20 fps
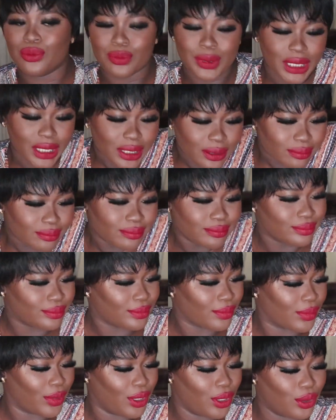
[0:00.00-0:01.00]
to be,
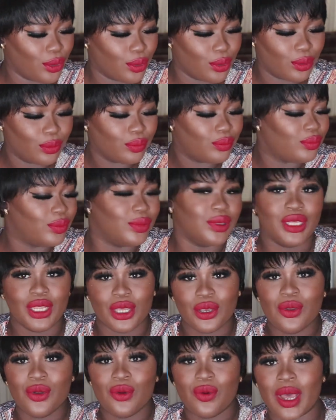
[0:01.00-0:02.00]
you know,
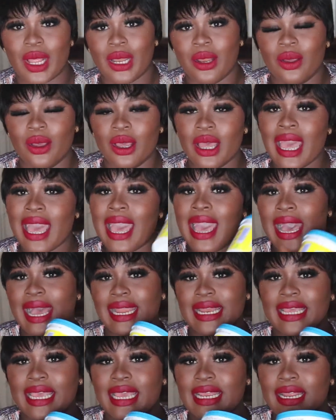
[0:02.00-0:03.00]
the go along.
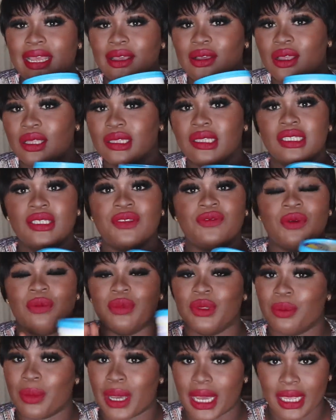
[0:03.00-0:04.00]
And again, I got this
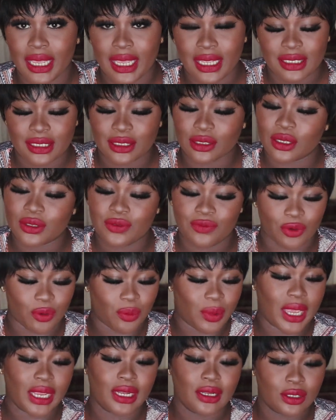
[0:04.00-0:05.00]
from the market, not
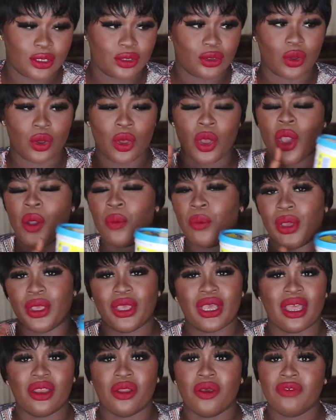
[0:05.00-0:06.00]
from any store, but
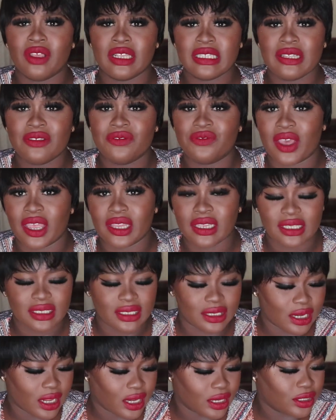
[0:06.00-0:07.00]
you can obviously find
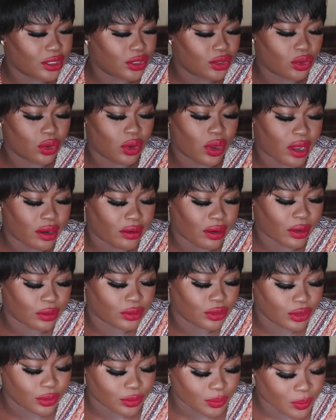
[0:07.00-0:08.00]
this in any store
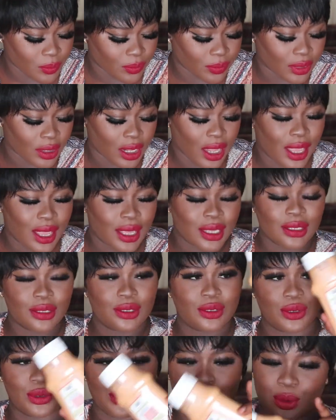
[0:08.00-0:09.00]
around you.
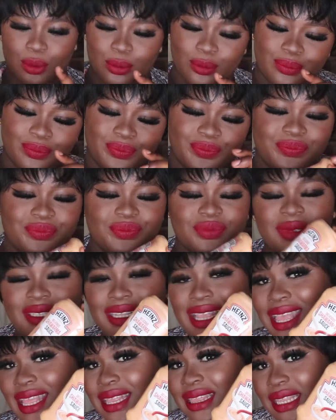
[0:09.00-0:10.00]
So
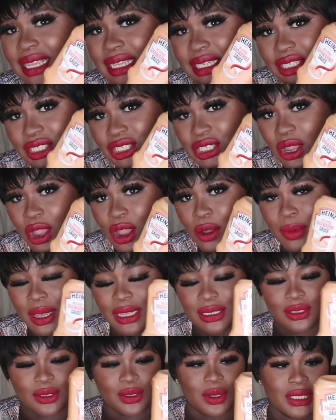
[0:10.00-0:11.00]
this
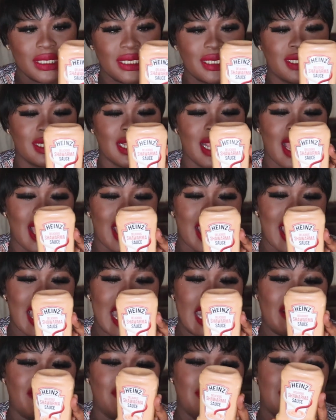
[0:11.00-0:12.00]
shawarma sauce,
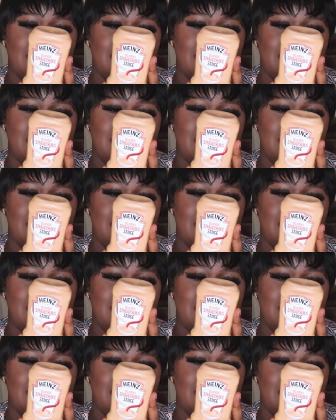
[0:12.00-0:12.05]
I have